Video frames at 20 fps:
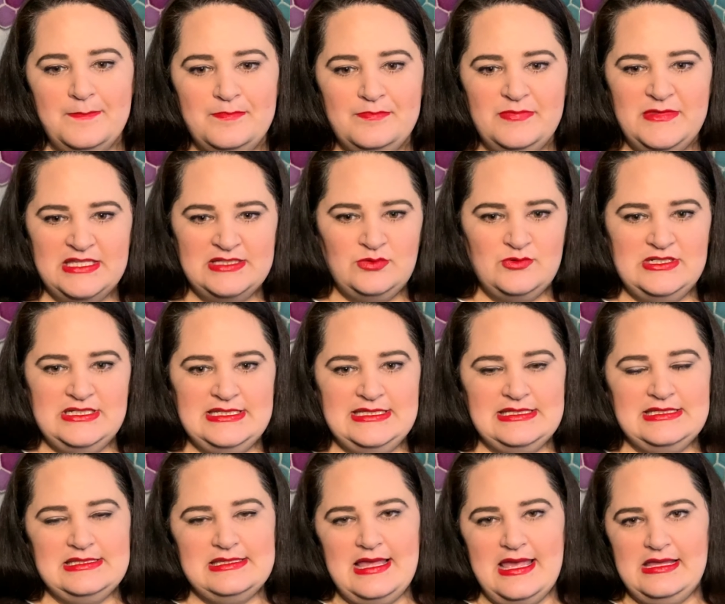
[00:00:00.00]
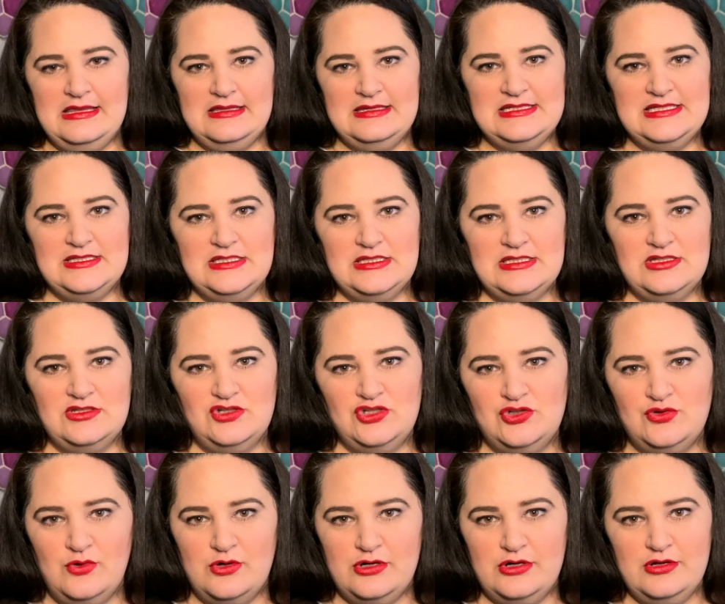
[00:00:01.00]
This one's slightly
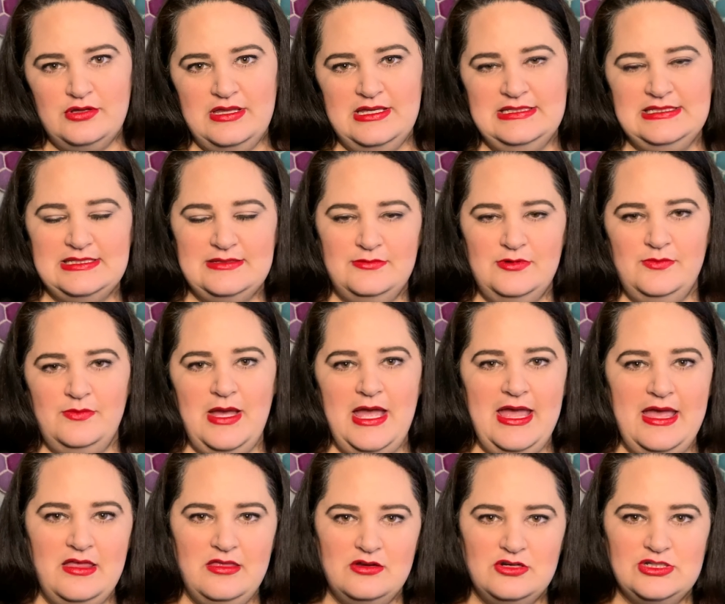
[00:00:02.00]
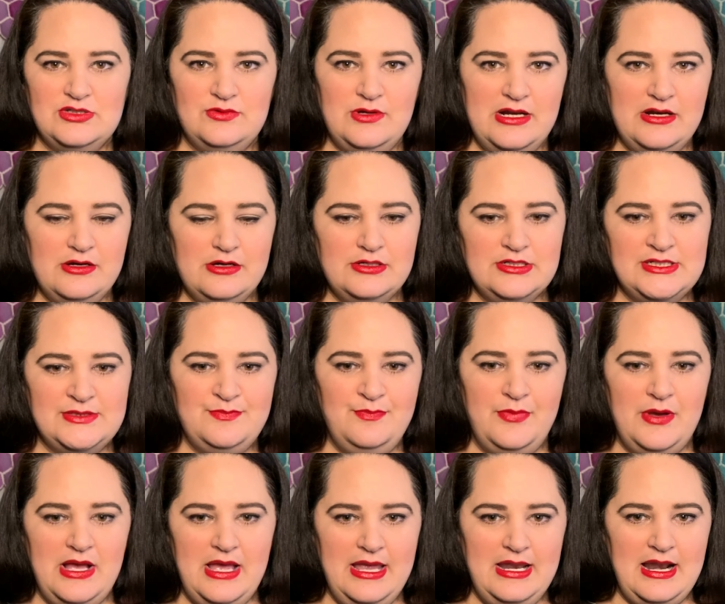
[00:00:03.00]
shorter than some of my other sweaters,
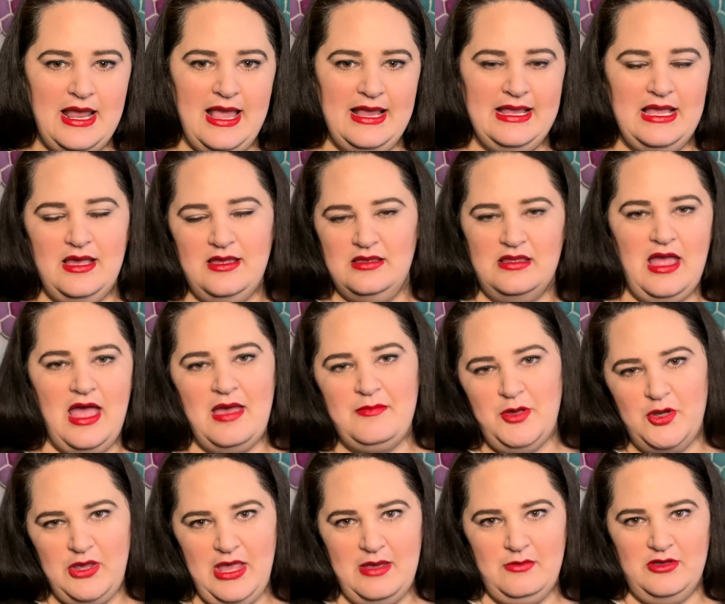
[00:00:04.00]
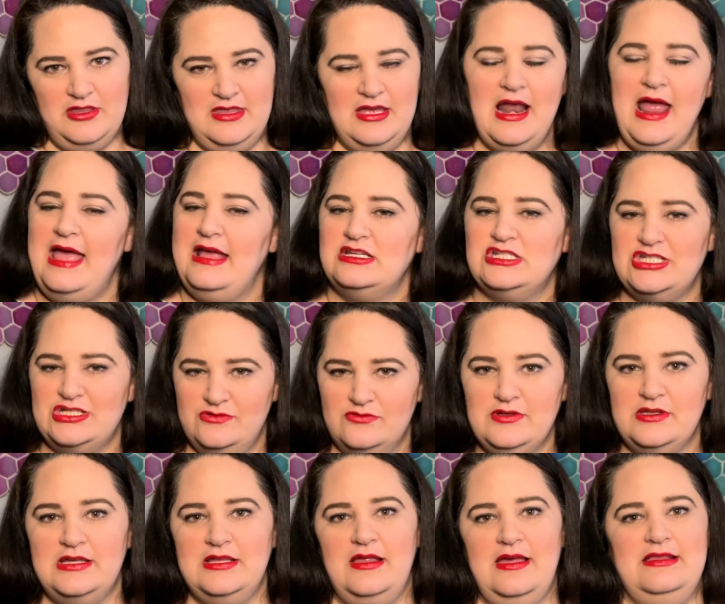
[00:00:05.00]
but I'm okay with it. I actually
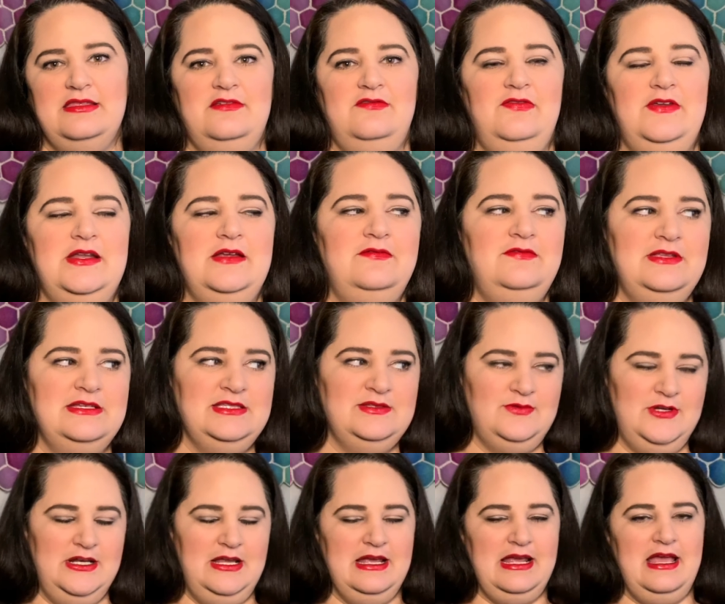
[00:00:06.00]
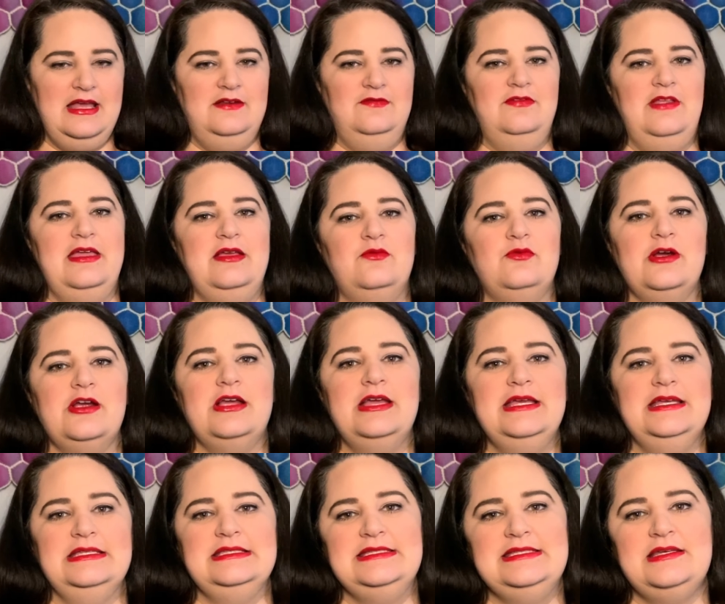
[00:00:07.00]
really like the fit of this one. I kind of like where it
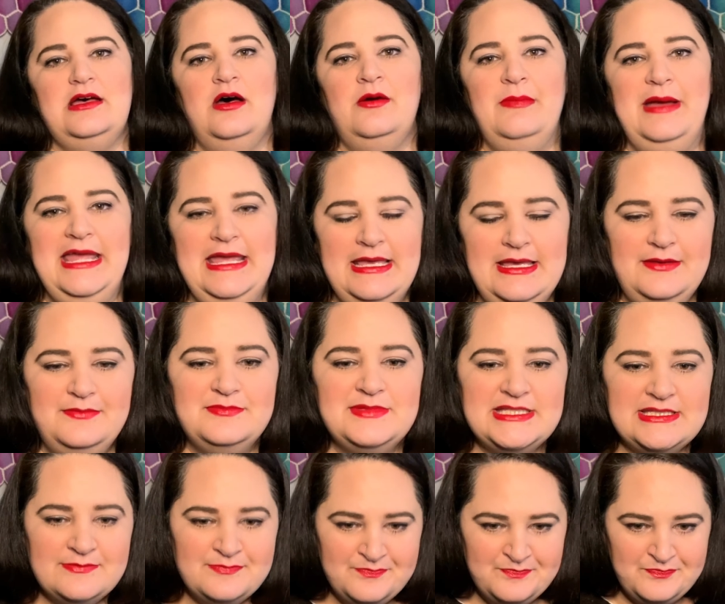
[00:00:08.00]
hits on my hips.